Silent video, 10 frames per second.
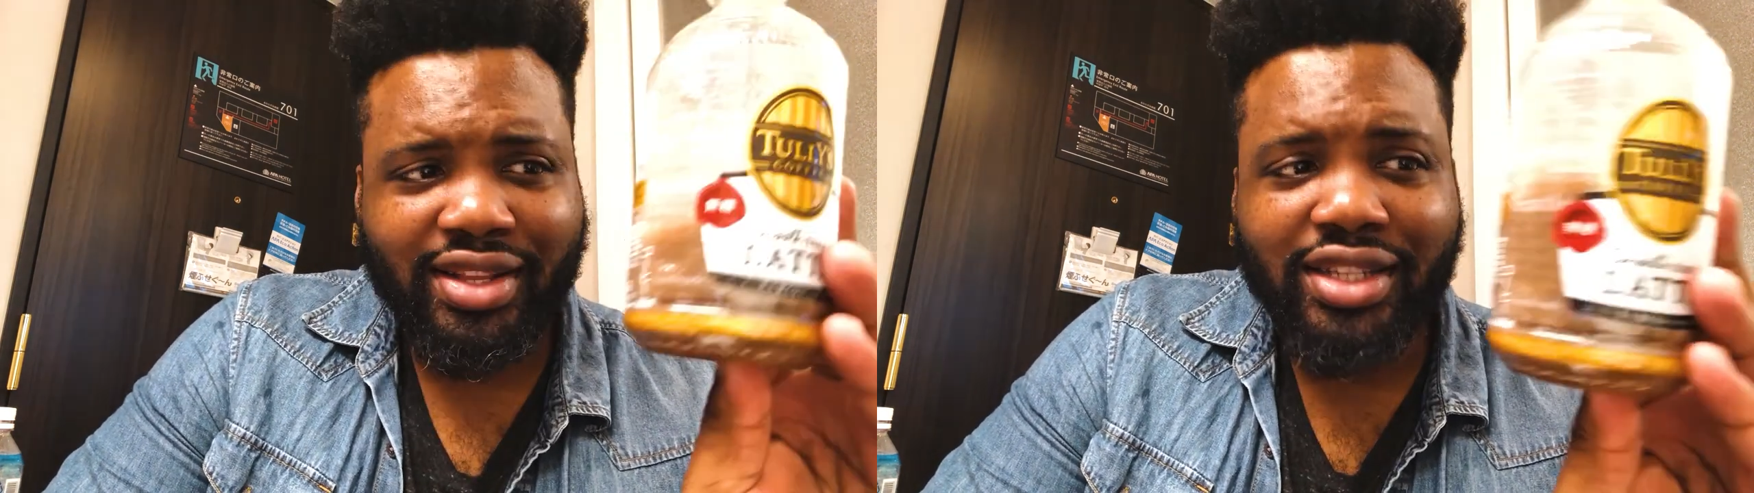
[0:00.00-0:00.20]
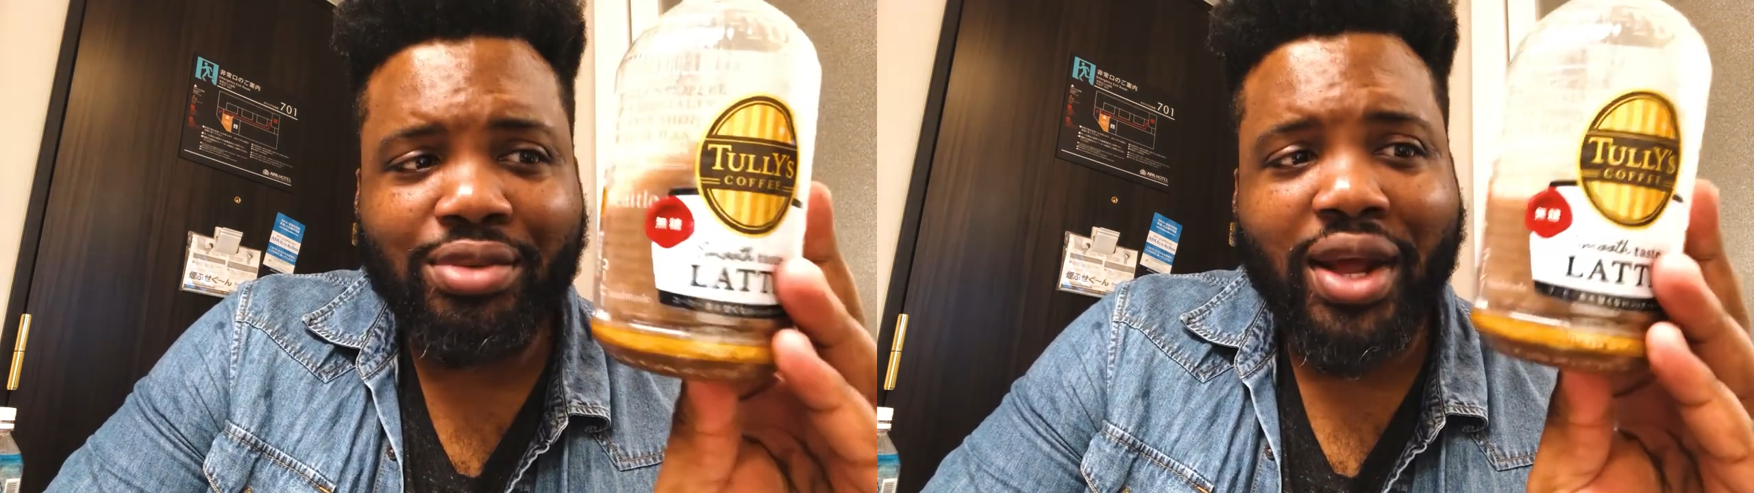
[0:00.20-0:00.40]

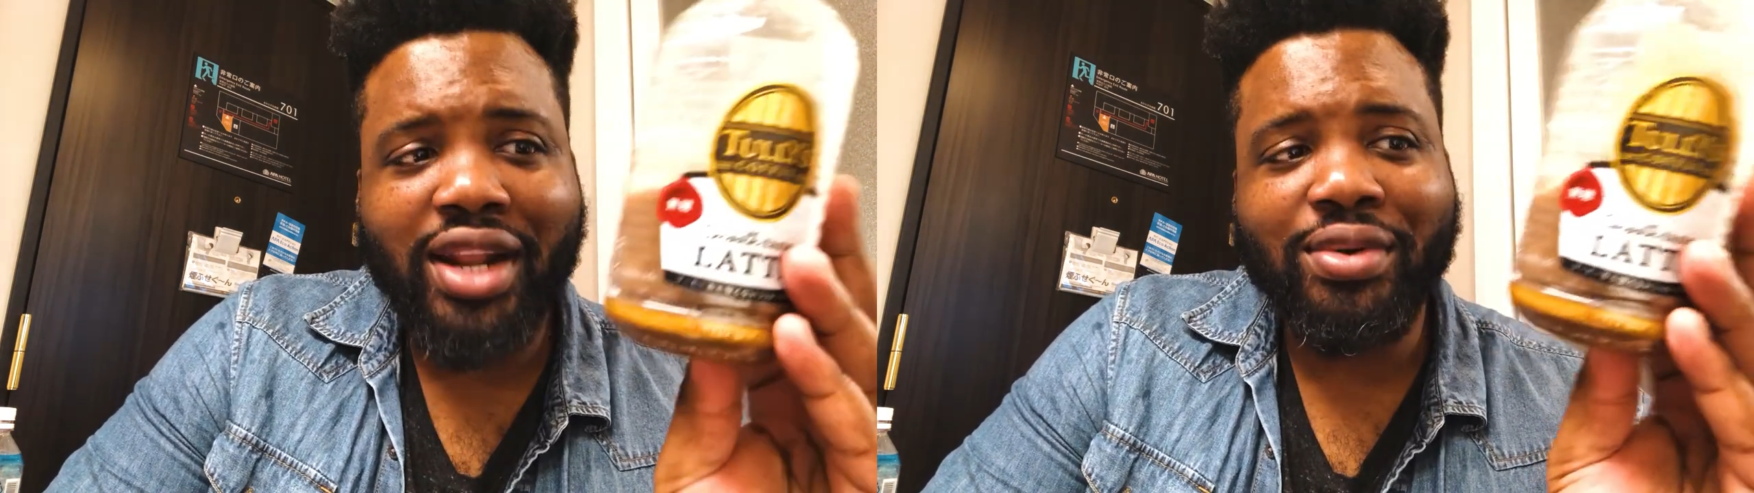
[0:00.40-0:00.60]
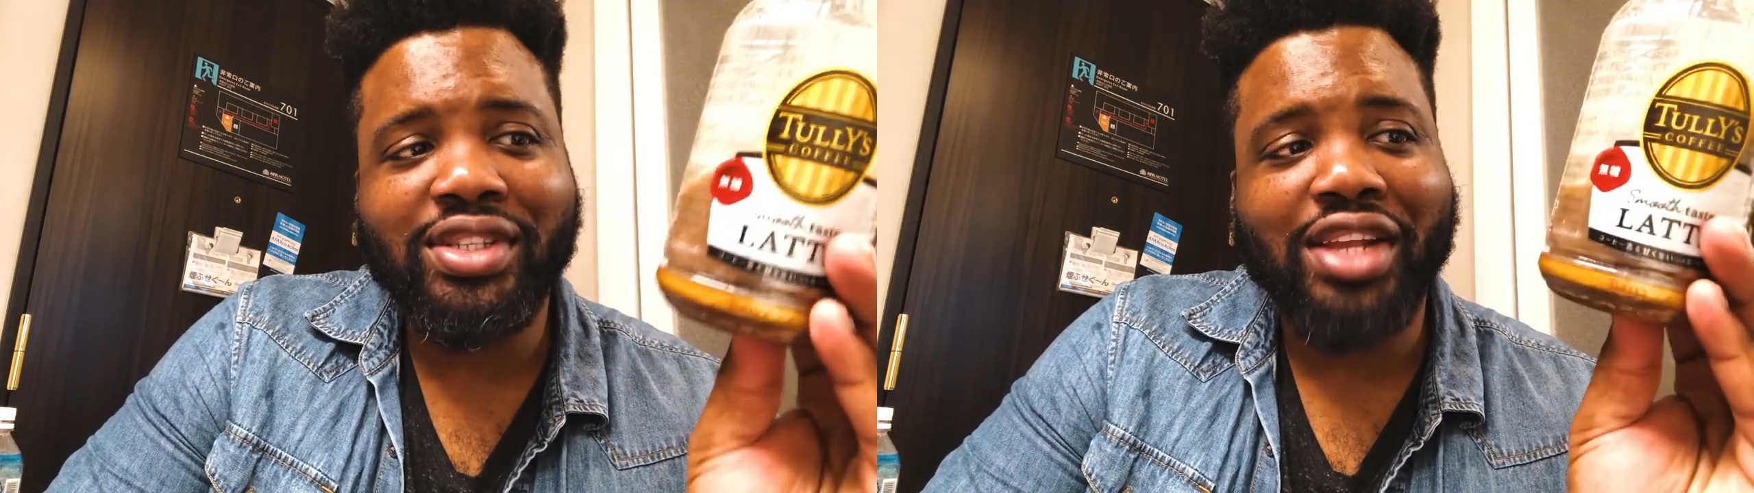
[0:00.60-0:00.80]
And this
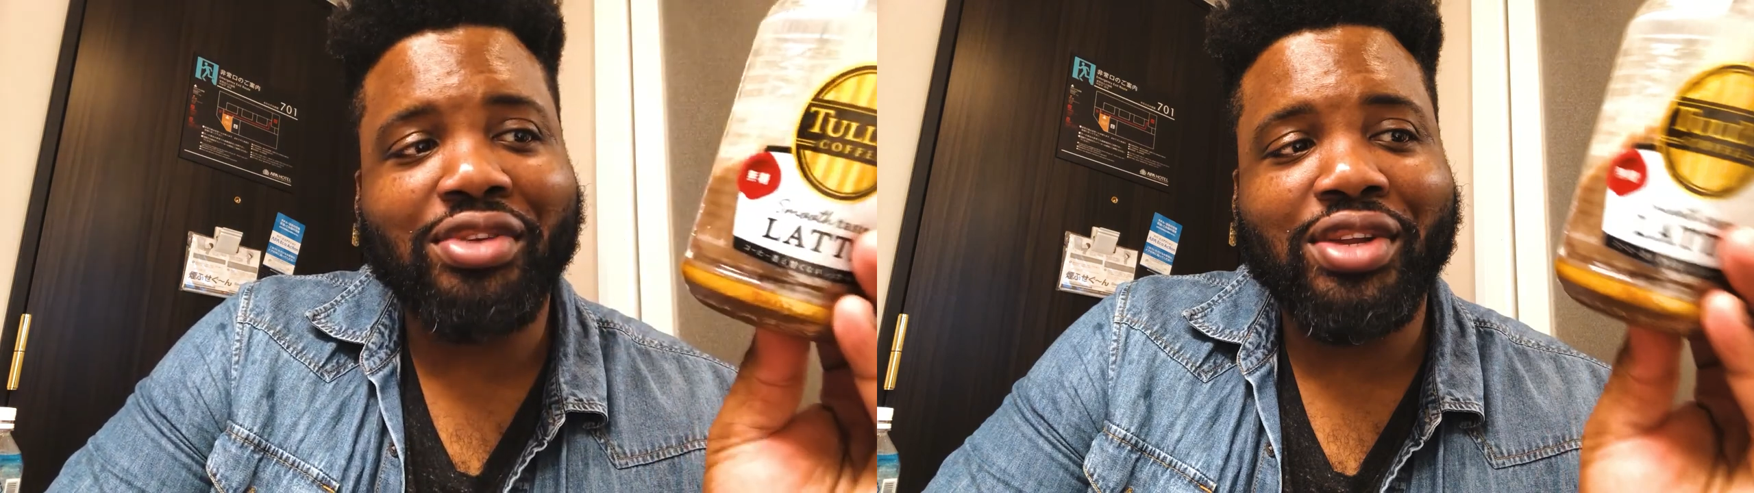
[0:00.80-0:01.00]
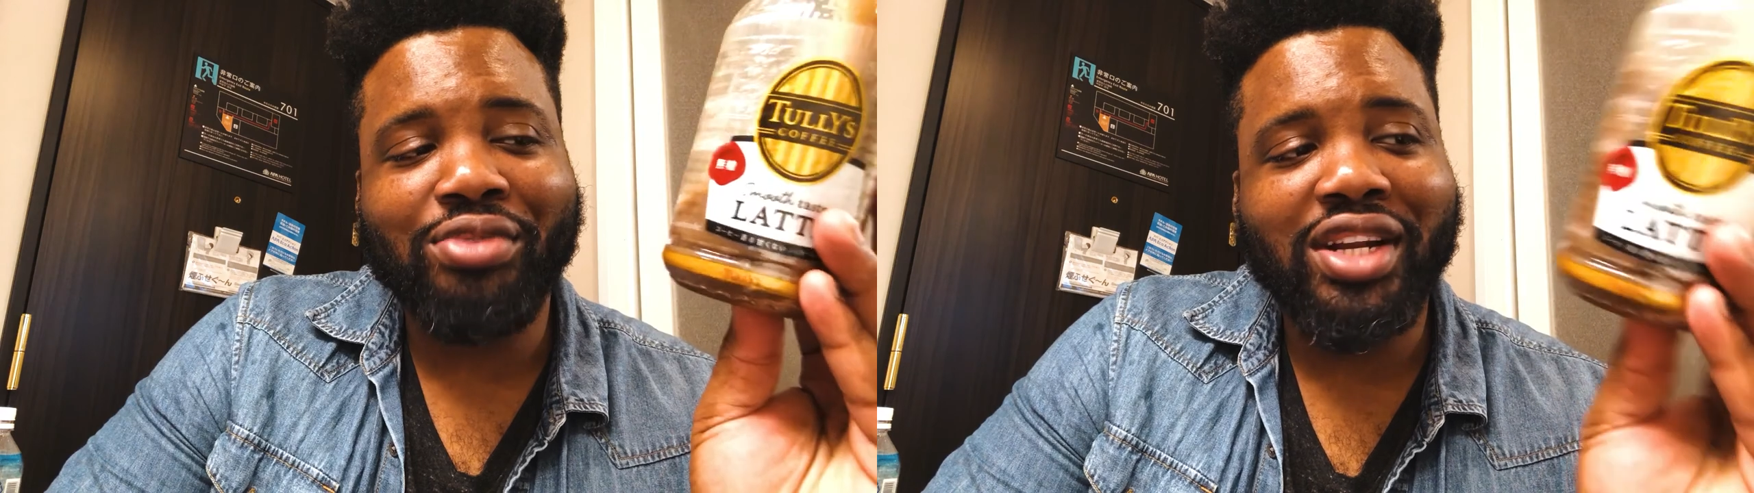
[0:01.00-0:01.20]
one
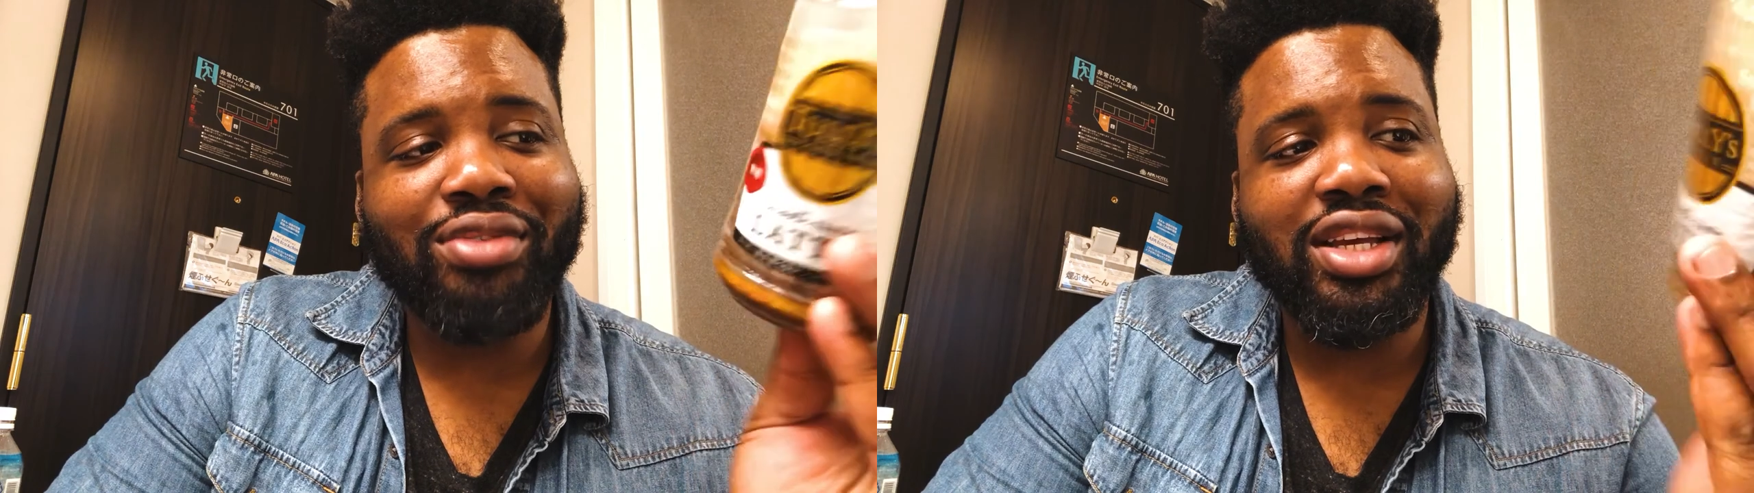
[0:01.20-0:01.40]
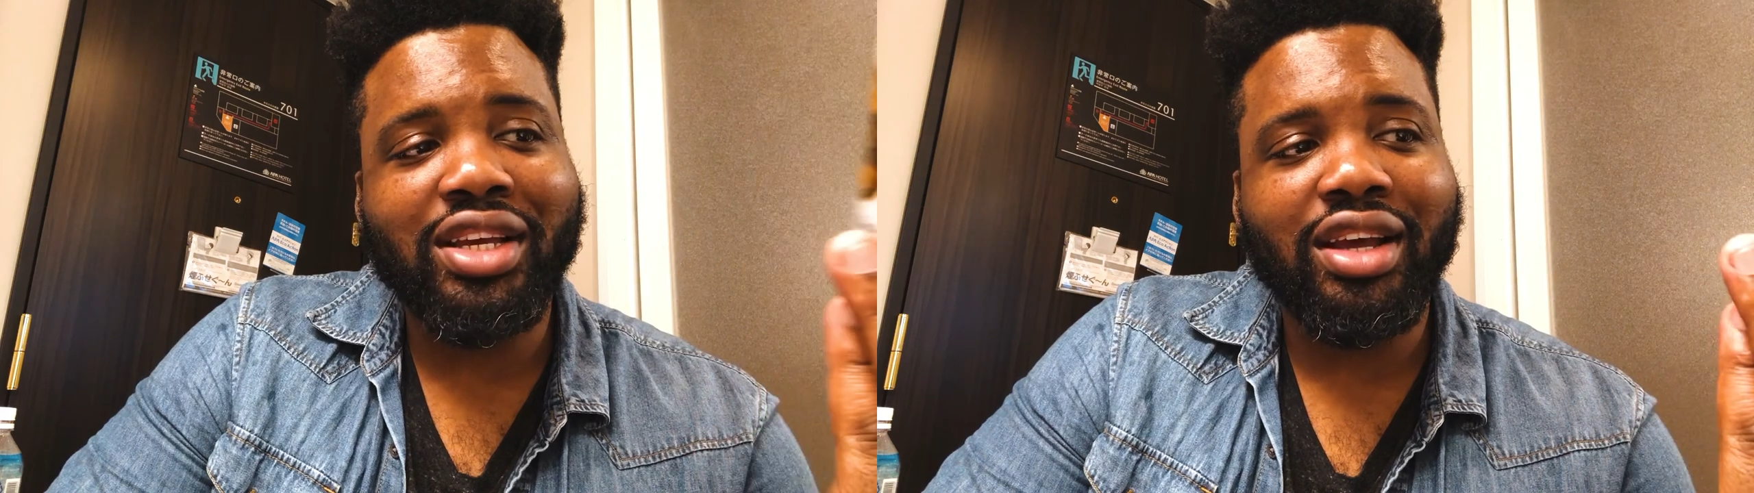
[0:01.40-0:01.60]
was actually
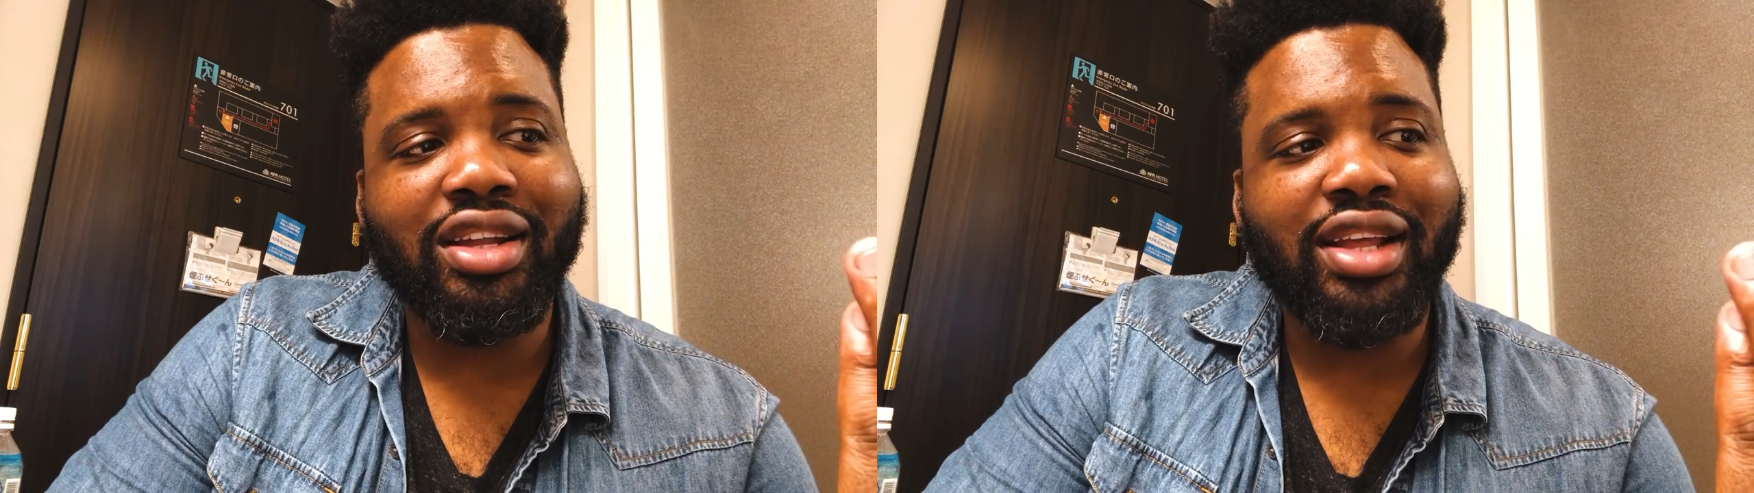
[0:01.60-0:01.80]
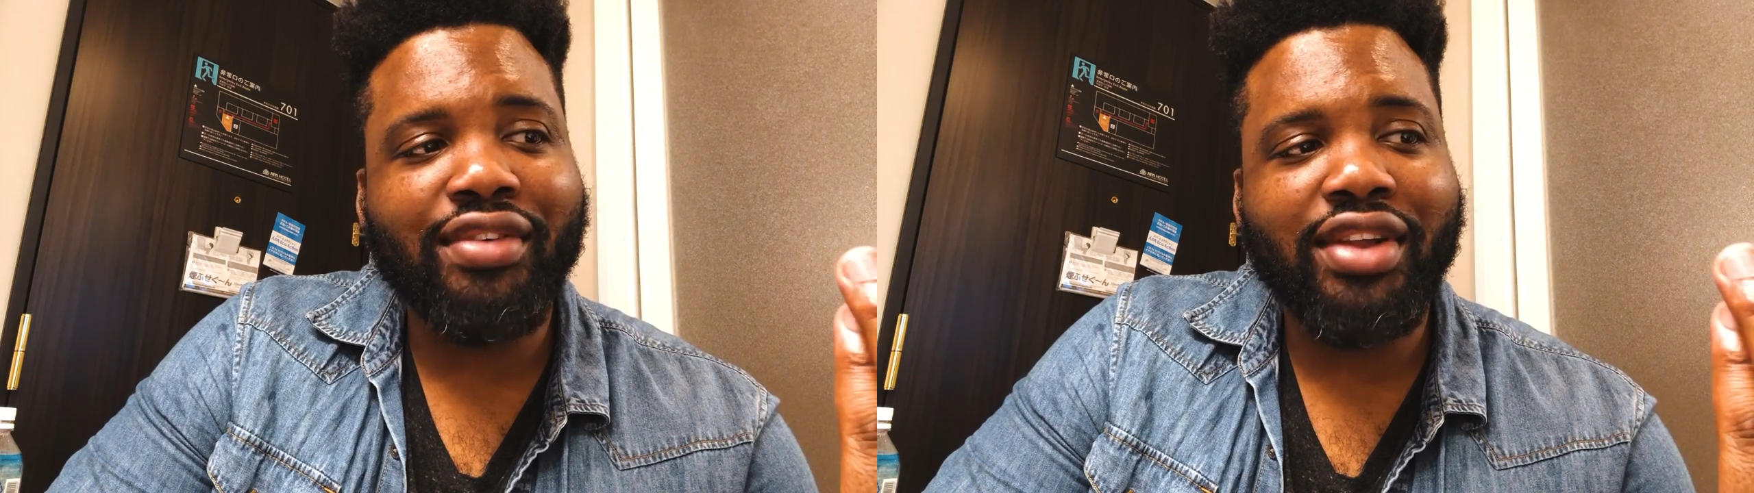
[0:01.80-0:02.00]
really, really
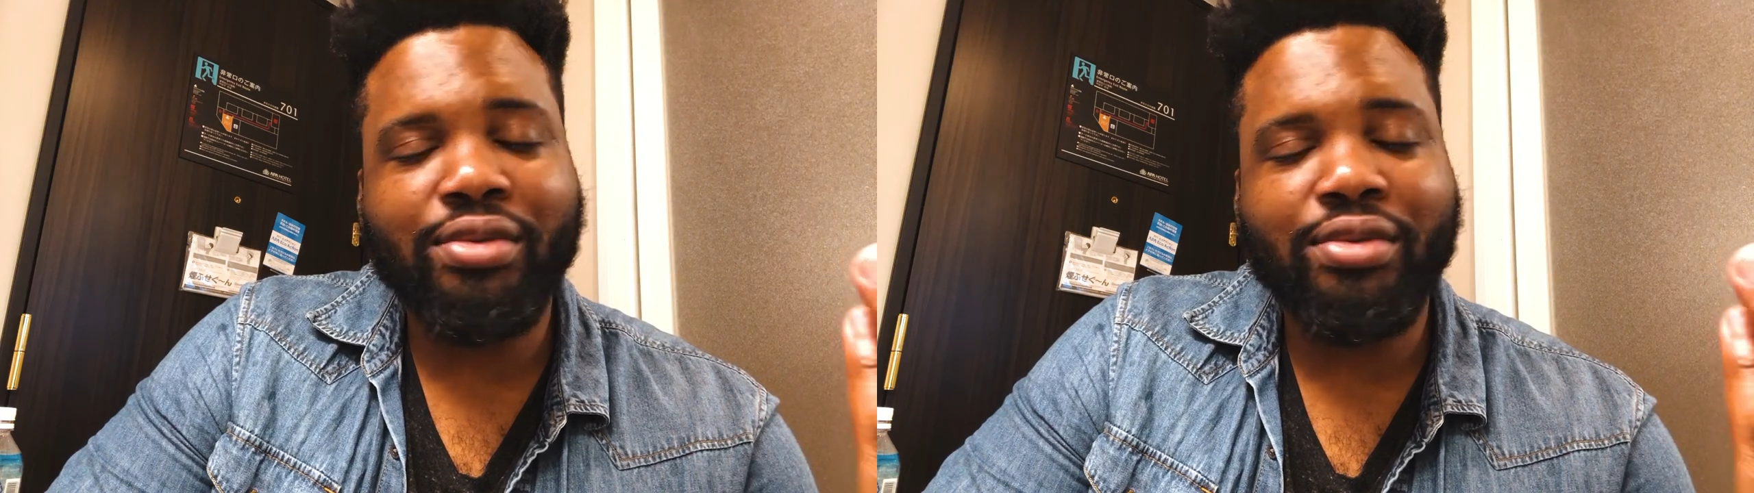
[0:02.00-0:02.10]
good.